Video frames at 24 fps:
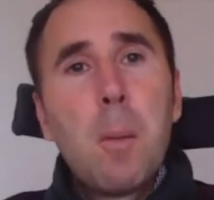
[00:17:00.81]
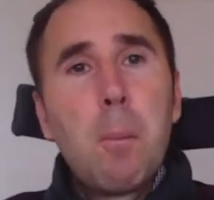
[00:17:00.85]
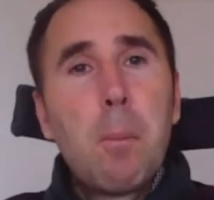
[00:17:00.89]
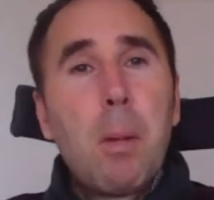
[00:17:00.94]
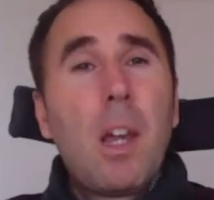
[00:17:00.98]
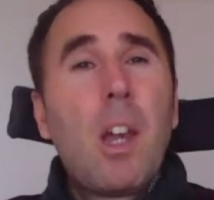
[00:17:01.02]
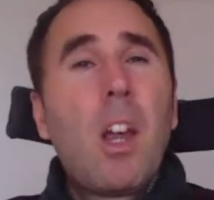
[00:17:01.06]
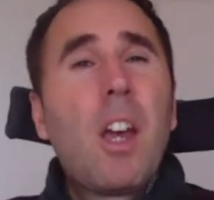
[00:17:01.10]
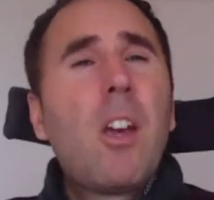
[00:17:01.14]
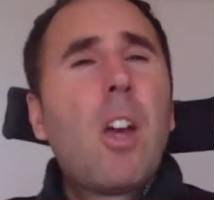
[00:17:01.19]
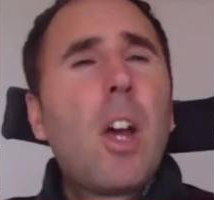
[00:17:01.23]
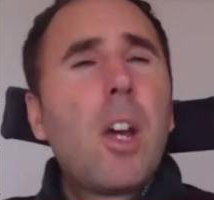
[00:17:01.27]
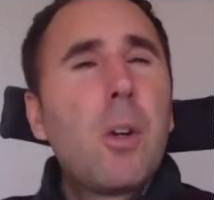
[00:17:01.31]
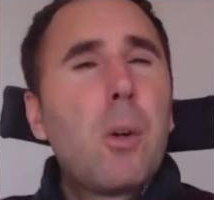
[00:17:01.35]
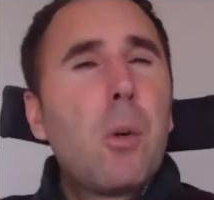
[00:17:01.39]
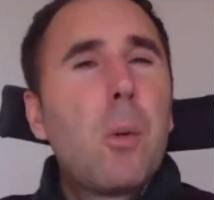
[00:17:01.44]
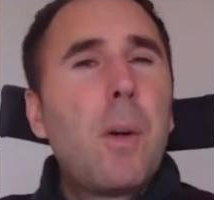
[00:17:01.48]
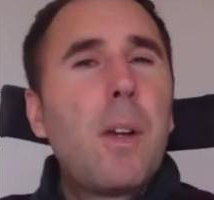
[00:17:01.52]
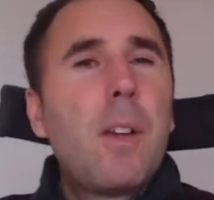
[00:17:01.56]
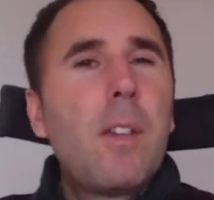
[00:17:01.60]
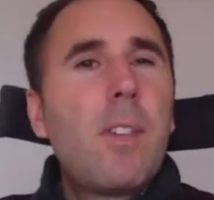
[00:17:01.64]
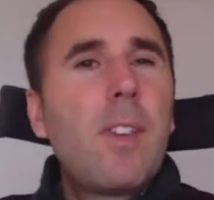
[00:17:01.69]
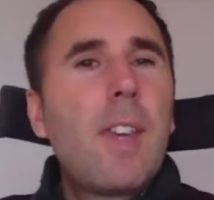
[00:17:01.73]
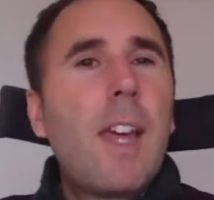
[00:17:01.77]
But like I
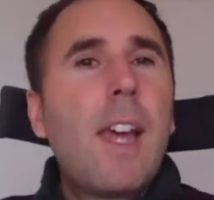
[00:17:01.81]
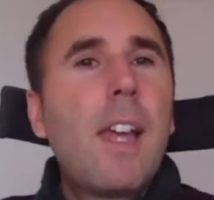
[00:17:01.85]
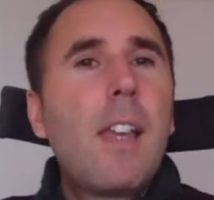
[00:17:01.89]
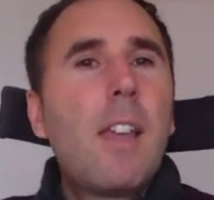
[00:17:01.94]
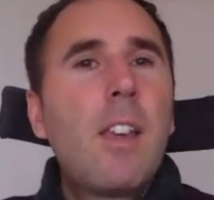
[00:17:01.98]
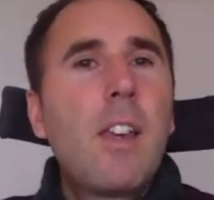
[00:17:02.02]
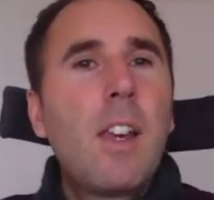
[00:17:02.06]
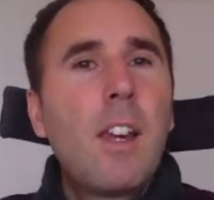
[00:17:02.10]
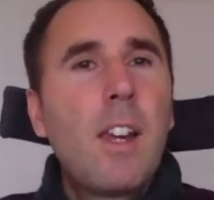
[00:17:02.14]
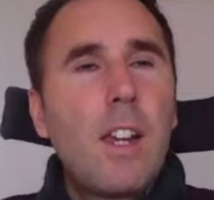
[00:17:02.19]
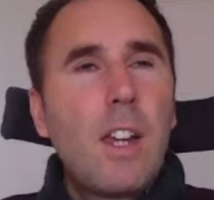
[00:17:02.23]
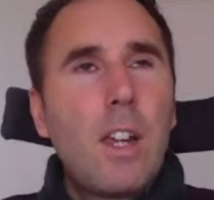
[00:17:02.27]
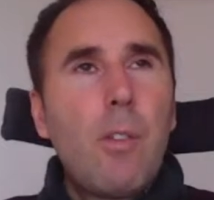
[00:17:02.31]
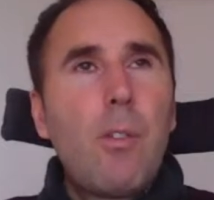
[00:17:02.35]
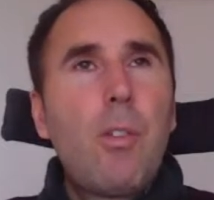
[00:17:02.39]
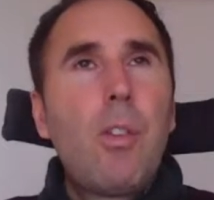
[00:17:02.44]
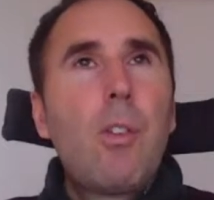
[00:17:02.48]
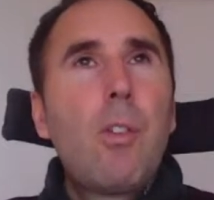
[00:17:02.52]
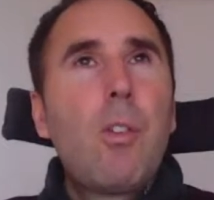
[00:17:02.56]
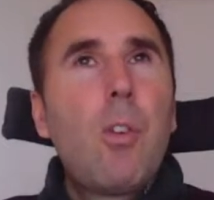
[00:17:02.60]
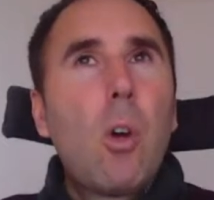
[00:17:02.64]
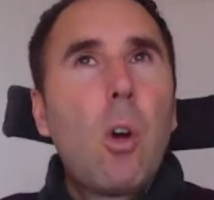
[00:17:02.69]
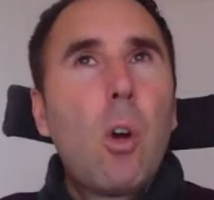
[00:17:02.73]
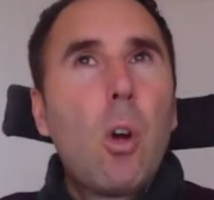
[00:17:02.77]
always said, if
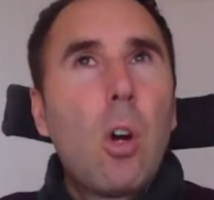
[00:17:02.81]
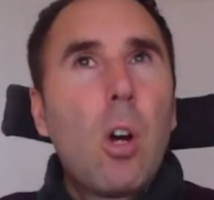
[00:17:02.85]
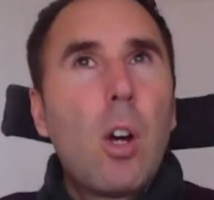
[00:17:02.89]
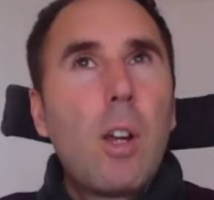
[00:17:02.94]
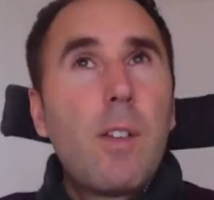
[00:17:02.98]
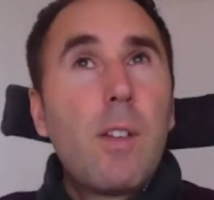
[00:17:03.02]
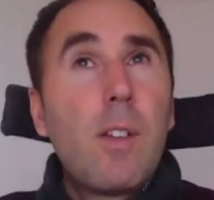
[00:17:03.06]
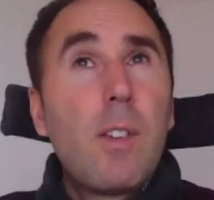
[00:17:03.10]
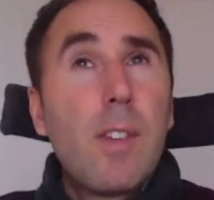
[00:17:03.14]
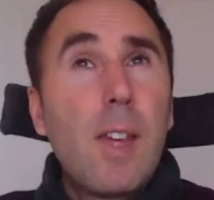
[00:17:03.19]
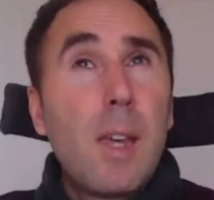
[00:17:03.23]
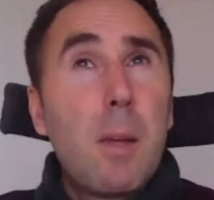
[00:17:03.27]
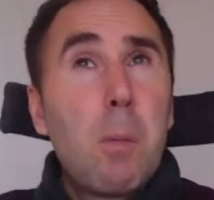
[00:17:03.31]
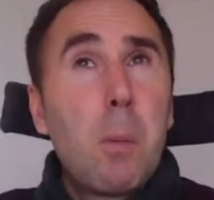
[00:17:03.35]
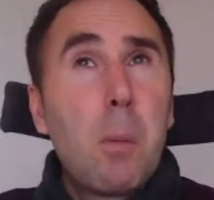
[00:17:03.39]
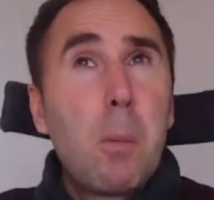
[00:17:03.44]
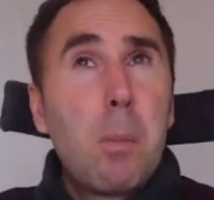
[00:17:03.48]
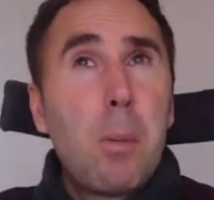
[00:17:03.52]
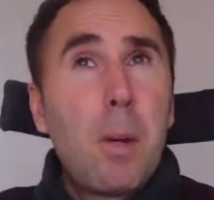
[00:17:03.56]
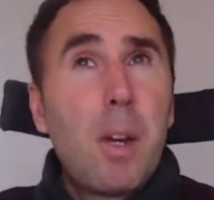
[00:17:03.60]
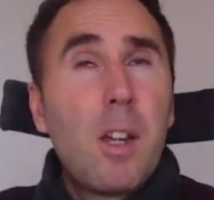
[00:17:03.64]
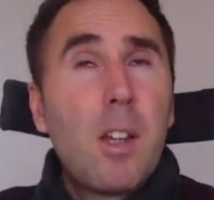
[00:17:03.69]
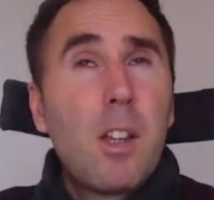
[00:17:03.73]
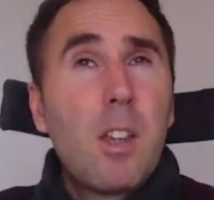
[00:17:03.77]
you've got a disabled
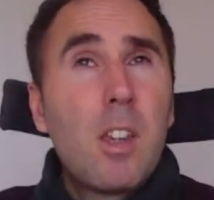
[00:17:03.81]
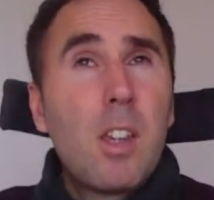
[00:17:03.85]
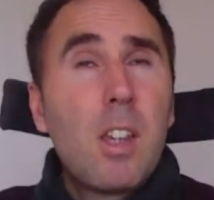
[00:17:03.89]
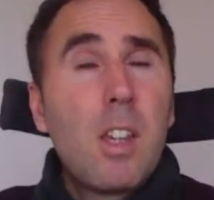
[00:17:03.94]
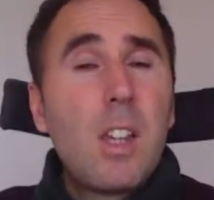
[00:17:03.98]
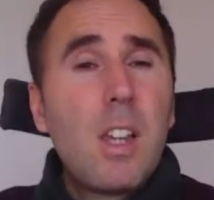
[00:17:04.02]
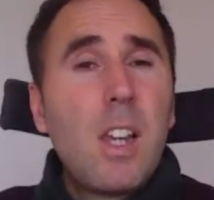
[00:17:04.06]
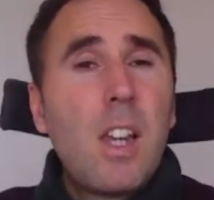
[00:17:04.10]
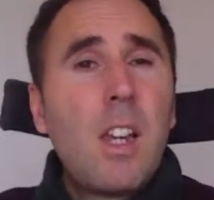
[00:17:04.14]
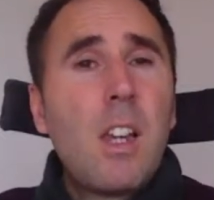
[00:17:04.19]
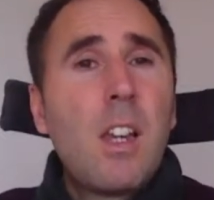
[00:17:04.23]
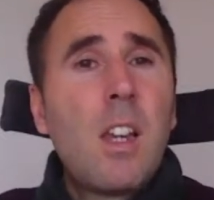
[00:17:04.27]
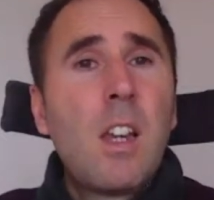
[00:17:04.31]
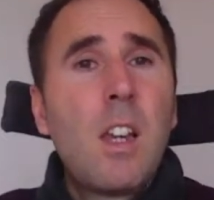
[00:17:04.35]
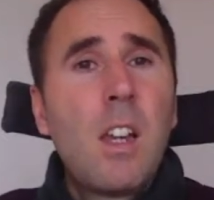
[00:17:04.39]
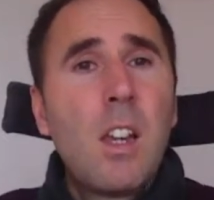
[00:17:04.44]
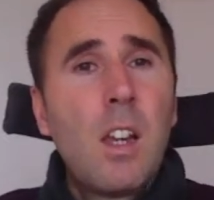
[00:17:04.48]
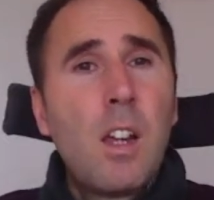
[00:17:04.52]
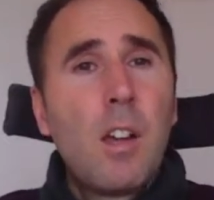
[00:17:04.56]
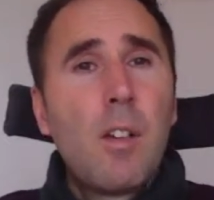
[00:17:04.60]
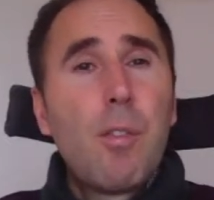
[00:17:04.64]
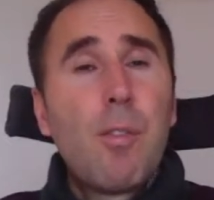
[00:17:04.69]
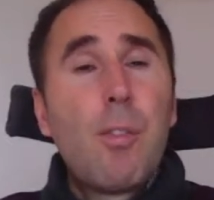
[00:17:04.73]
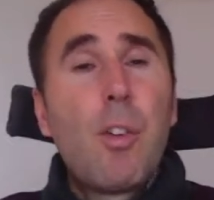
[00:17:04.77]
person in
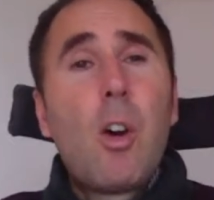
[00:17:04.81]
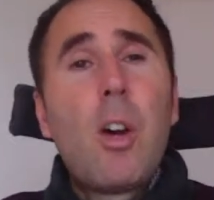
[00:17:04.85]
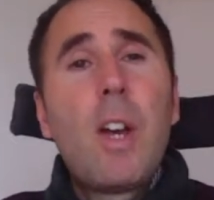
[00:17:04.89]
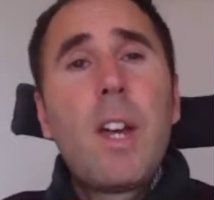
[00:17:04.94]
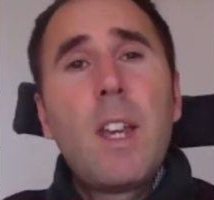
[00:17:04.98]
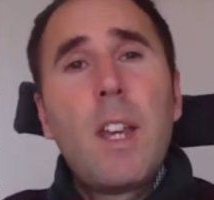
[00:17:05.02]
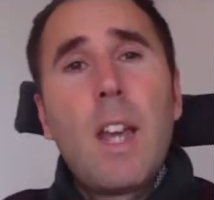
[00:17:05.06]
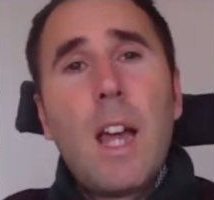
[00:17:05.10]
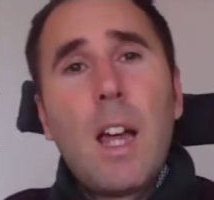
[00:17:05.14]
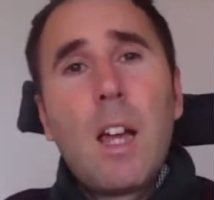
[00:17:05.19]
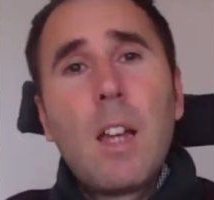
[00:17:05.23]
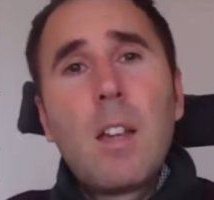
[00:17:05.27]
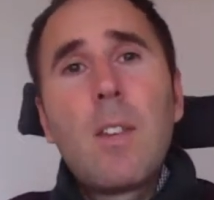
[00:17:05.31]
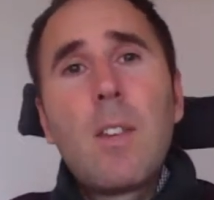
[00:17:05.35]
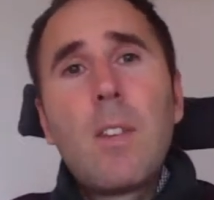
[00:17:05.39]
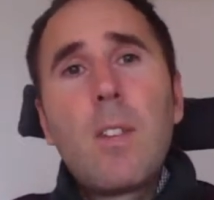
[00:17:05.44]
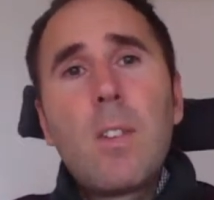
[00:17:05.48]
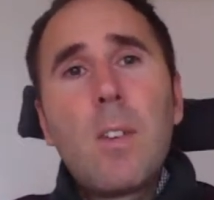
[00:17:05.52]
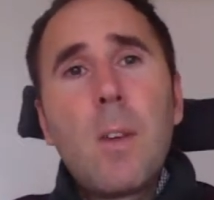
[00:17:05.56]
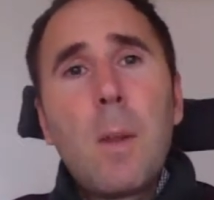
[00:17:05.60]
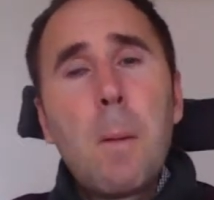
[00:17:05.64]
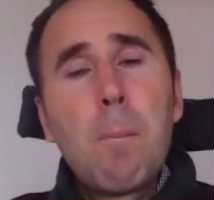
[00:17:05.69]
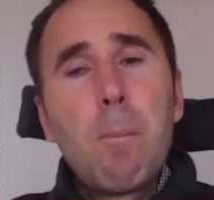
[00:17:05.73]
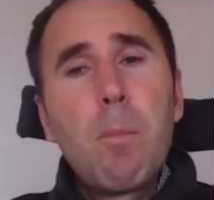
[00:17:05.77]

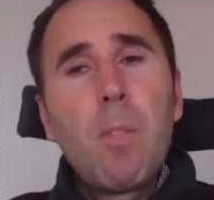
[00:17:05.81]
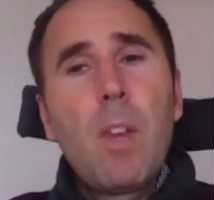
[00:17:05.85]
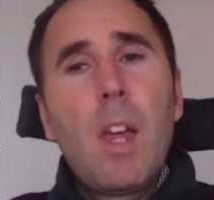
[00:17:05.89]
finance